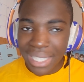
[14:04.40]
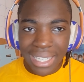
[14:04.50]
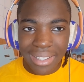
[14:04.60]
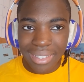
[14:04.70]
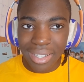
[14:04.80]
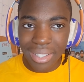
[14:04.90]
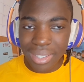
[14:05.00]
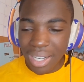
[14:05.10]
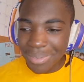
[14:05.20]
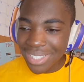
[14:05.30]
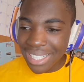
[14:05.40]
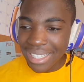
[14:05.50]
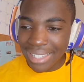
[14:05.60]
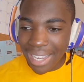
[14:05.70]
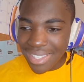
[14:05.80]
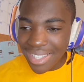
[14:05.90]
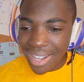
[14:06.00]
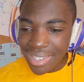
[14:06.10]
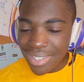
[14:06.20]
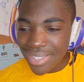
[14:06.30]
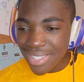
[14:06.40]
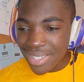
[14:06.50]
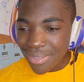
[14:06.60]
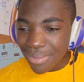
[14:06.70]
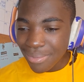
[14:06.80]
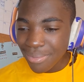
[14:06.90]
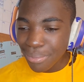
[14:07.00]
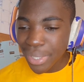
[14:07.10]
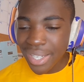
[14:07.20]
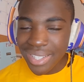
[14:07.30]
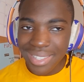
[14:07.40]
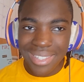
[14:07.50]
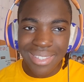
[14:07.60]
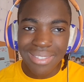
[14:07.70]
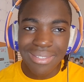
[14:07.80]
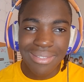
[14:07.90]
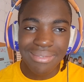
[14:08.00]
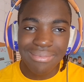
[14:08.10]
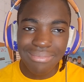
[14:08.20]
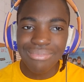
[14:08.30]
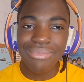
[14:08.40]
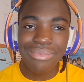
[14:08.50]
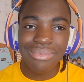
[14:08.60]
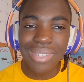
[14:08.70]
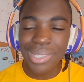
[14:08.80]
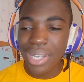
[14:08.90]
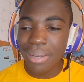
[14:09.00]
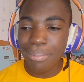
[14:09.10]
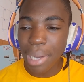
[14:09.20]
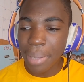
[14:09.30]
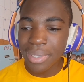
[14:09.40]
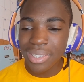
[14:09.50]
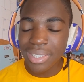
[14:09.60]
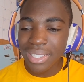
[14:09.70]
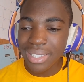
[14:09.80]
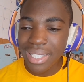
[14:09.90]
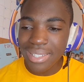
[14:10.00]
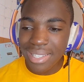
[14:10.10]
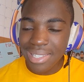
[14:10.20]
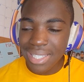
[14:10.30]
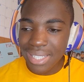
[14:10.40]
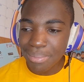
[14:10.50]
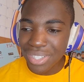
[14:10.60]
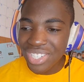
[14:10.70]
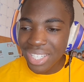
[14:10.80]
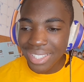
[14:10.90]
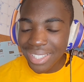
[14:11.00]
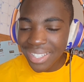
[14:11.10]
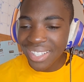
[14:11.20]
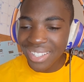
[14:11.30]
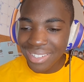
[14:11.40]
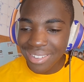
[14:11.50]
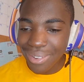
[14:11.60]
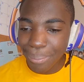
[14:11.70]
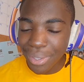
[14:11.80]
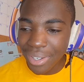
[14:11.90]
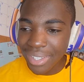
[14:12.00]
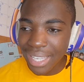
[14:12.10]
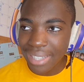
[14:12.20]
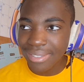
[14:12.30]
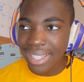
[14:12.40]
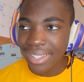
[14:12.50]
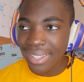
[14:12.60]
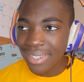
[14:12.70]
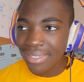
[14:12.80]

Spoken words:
getting, the other couples getting $1,000 because they're not popular and they just be chilling and don't be on that, like,